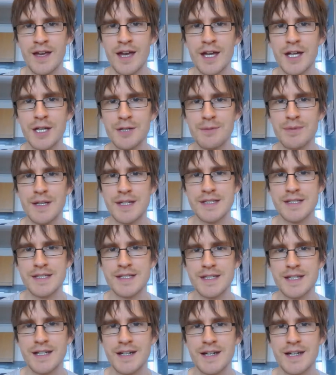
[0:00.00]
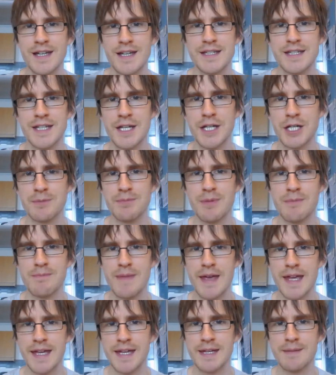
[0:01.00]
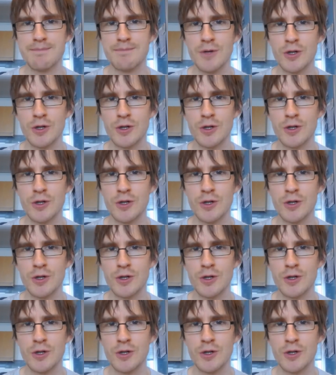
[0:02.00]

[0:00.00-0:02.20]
A good place to start is that you should be making